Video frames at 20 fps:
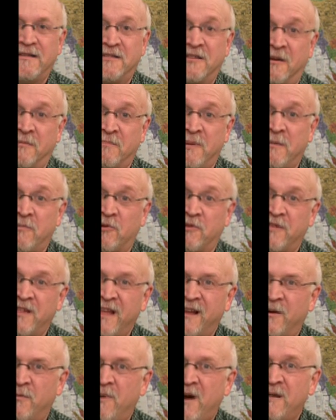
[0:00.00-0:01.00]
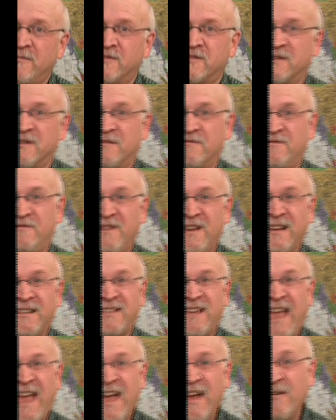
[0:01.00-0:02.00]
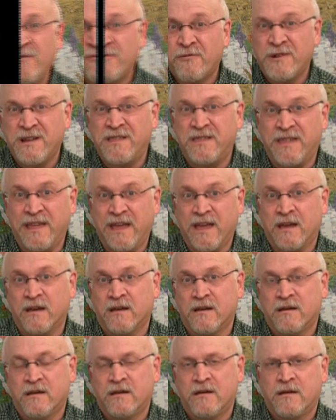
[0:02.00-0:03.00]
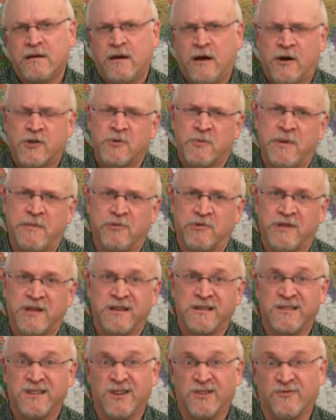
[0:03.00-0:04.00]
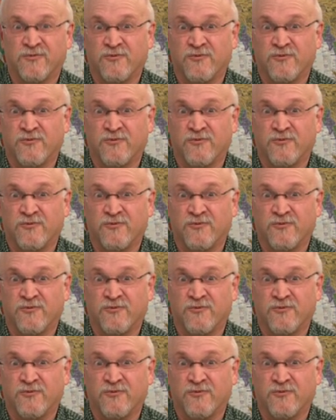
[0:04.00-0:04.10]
Some people think Obama's going to fix everything. Other people think he's going to